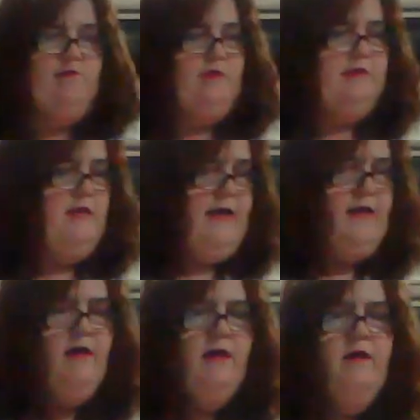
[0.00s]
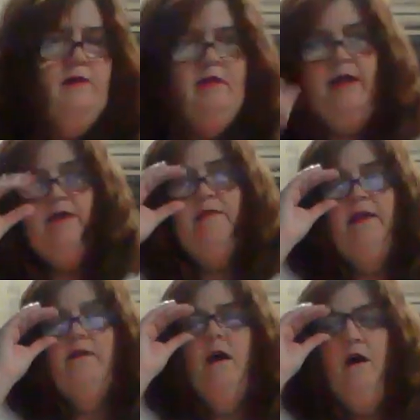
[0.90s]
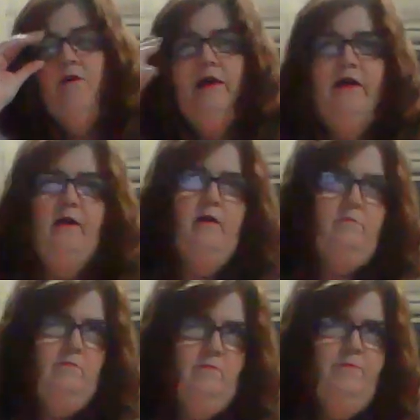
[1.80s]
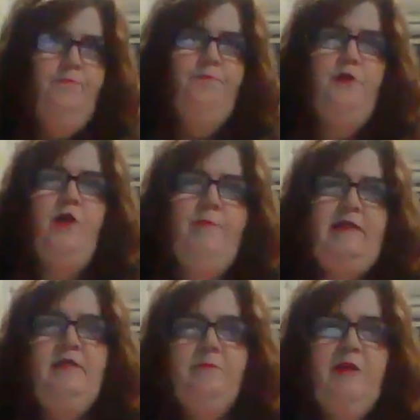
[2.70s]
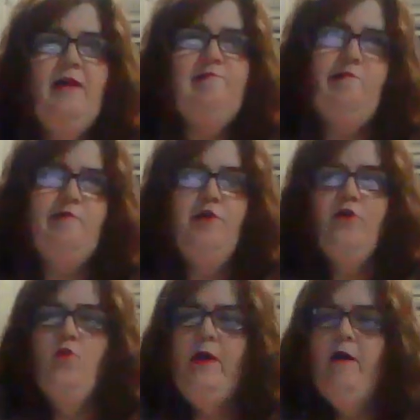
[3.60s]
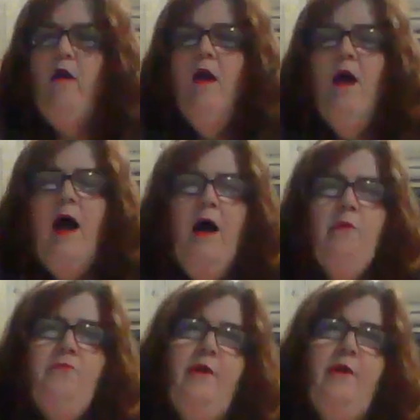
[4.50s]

going to take that long in, my Temptations cookware. I would